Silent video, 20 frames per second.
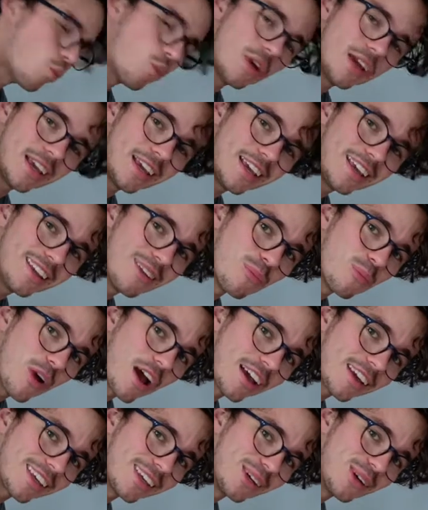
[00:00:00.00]
weird and
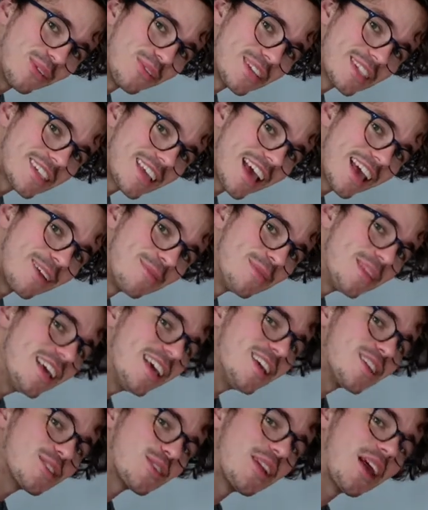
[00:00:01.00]
wacky all the same.
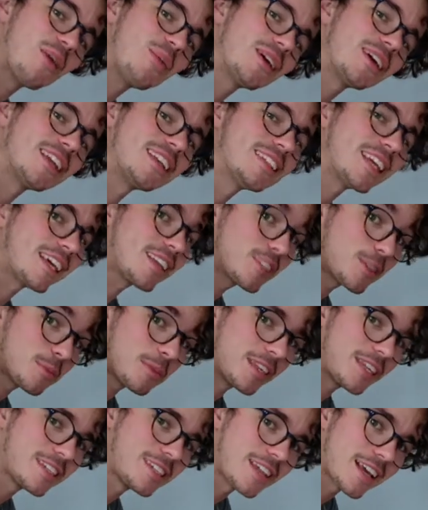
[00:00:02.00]
So now we're going to take some
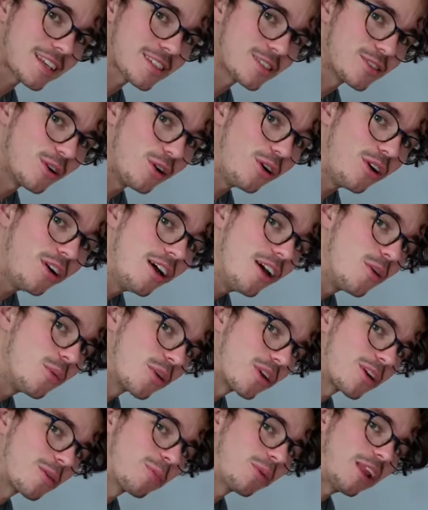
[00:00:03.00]
of these next door.
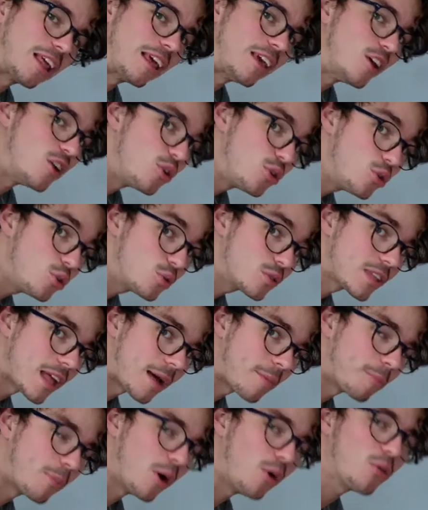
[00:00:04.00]
We're going to play Who's
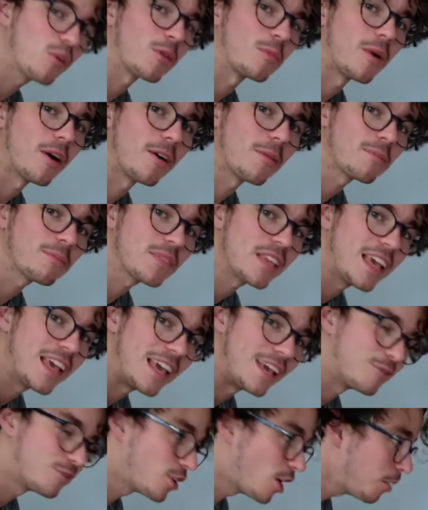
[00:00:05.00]
That Pokemon?
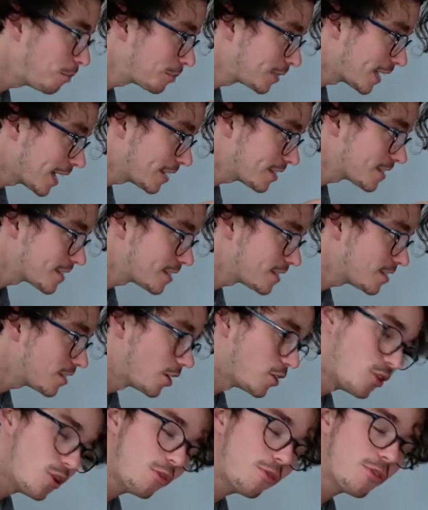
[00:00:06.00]
If Tom guesses
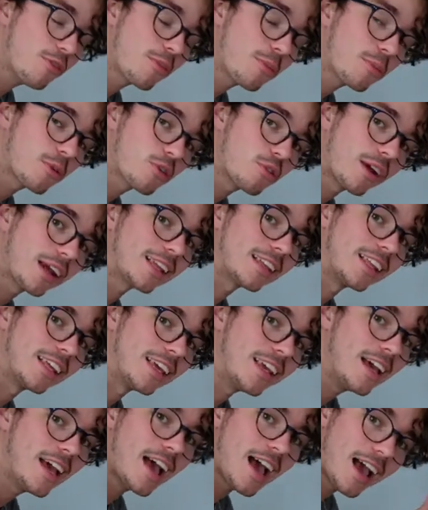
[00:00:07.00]
enough of them
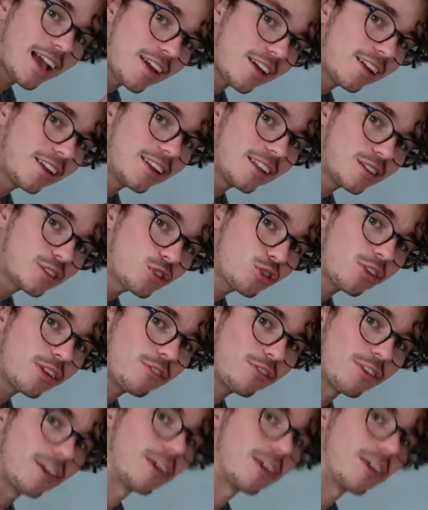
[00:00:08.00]
correctly, I got a little treat for